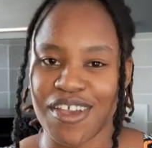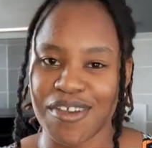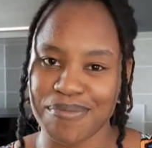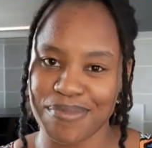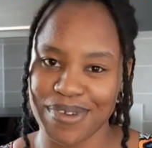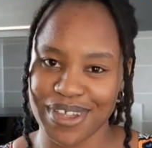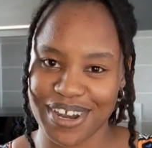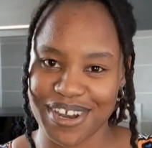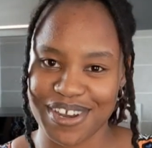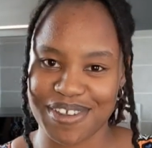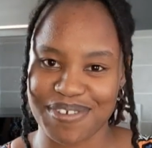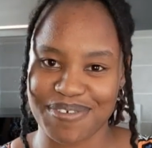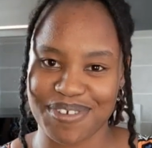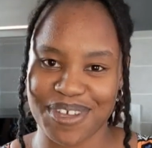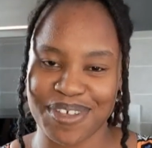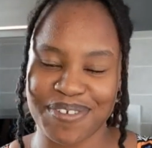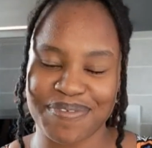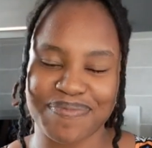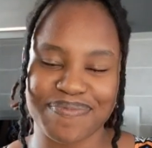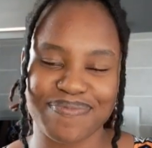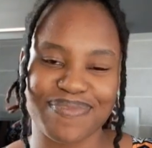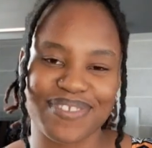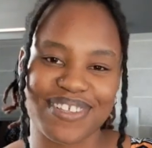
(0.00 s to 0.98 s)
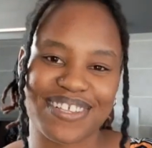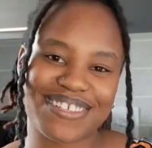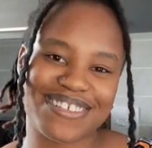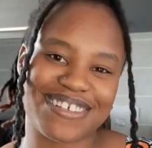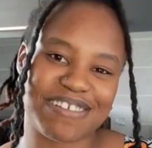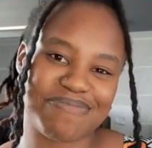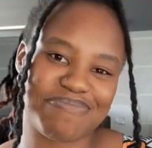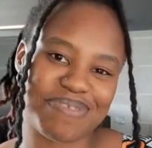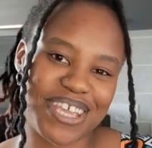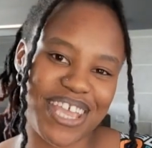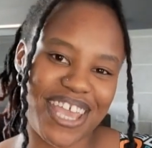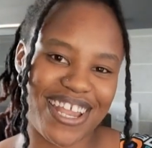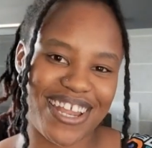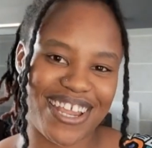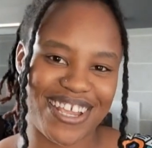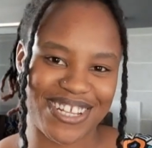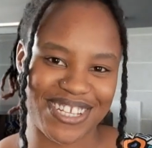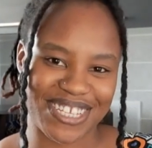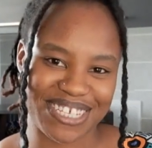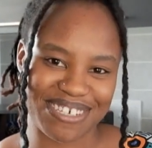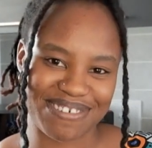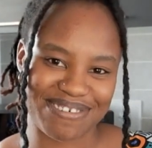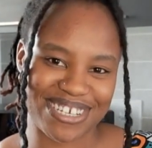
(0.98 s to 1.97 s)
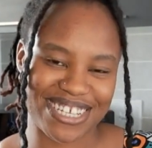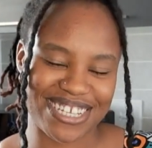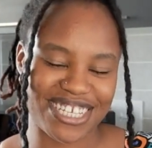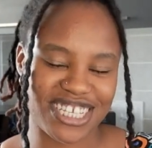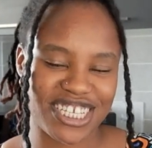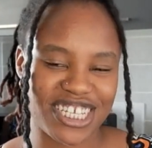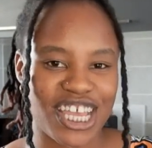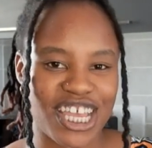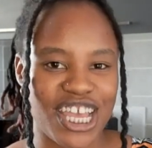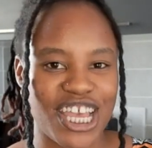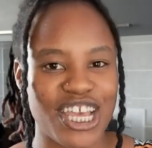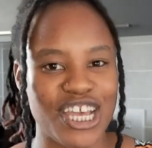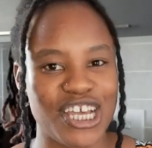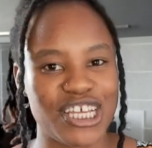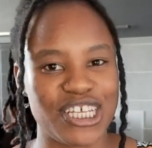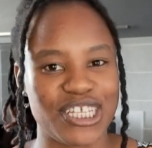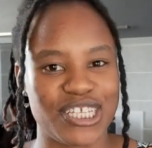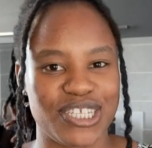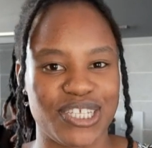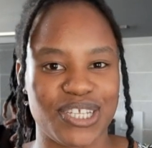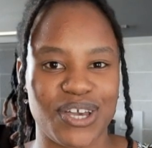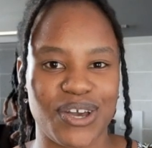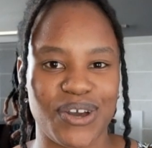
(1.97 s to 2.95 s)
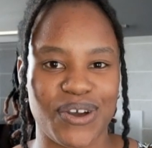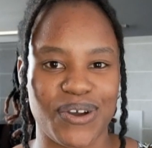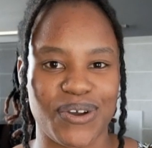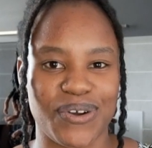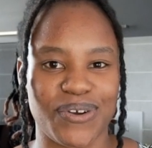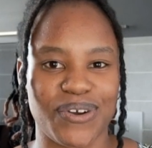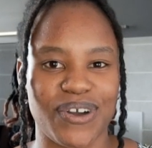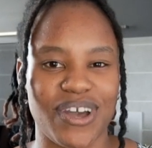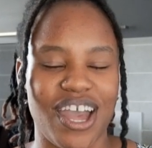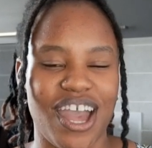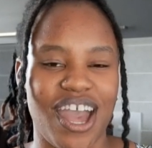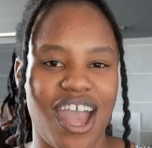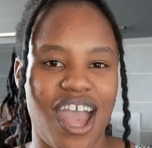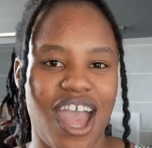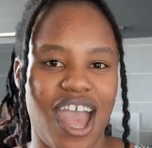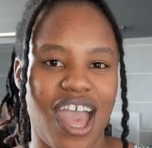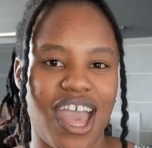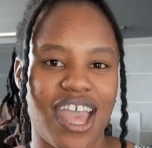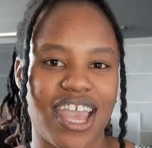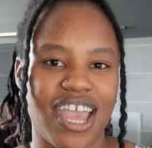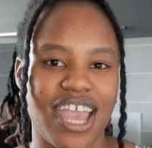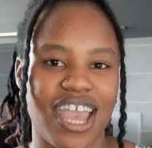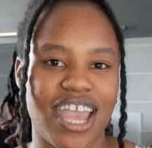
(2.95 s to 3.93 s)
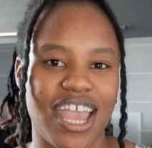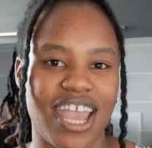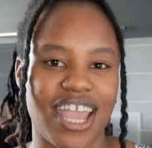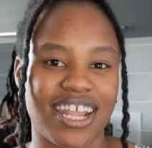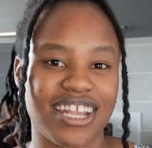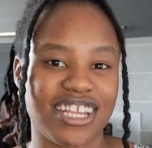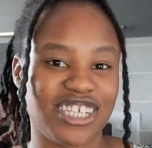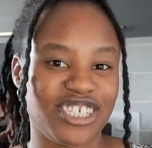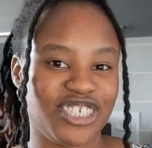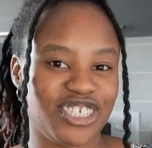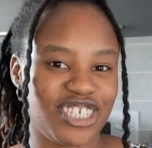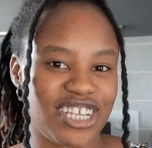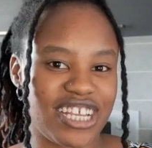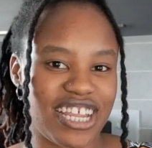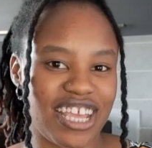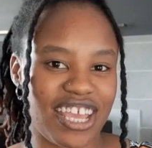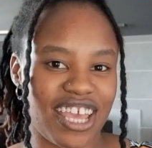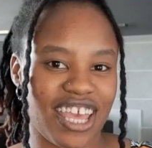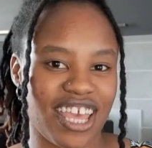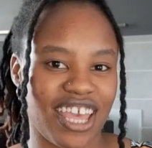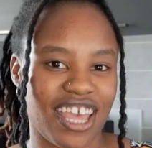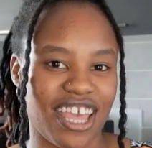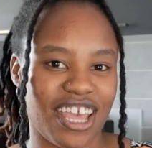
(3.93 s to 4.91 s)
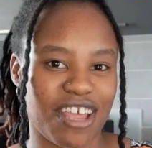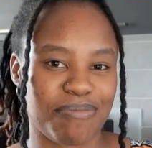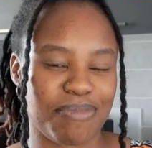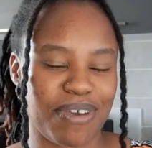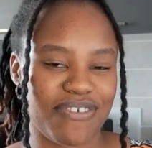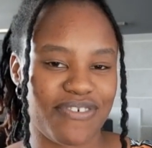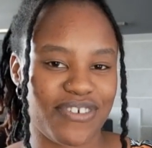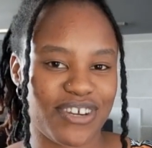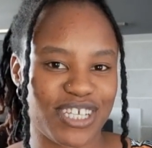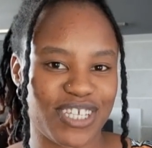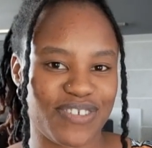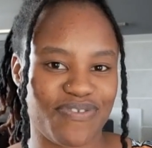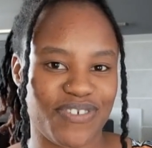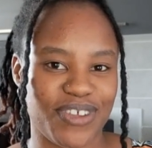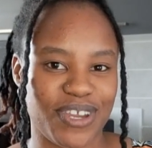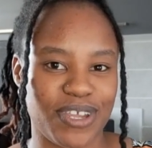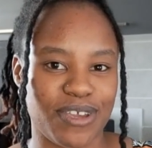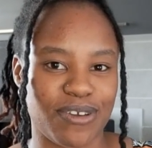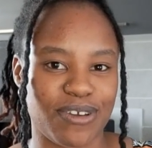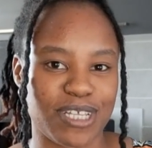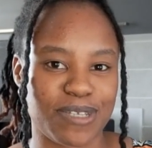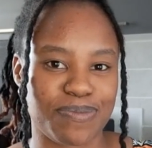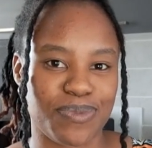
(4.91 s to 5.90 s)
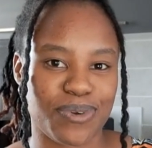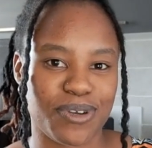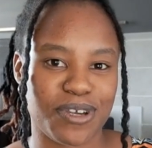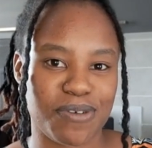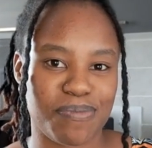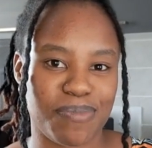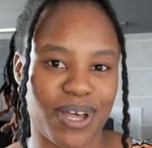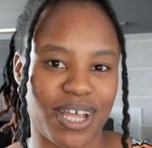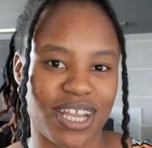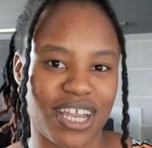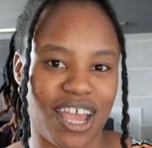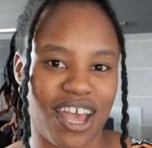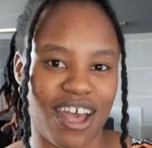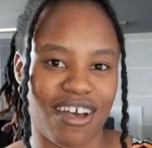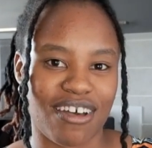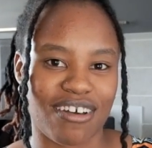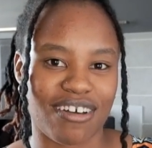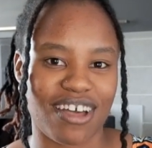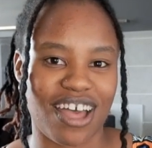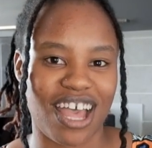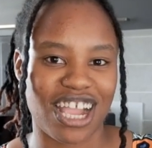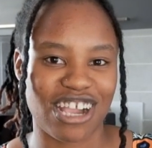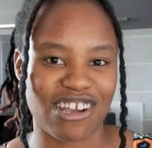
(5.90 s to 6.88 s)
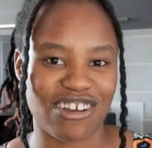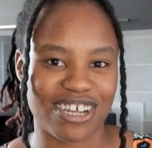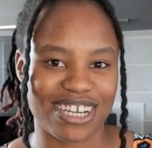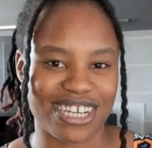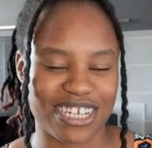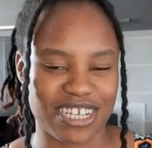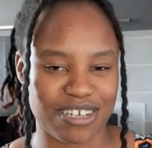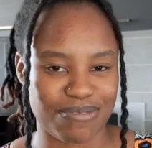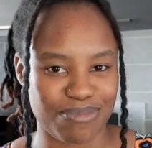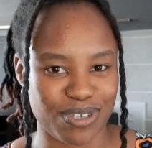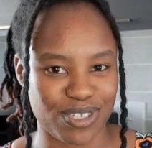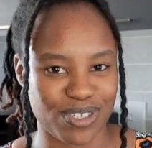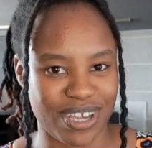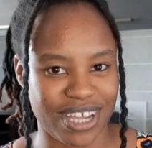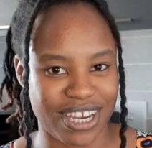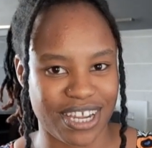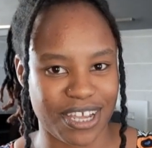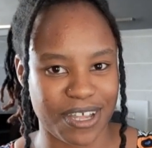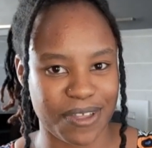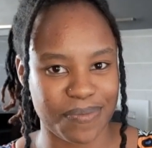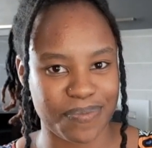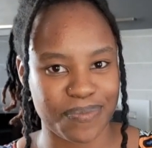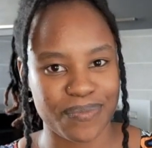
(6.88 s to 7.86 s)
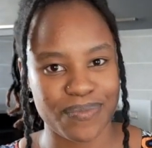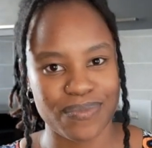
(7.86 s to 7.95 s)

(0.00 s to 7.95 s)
But anyway, so let me get into it. So initially, in my first video, I spoke about how I got it in Botswana.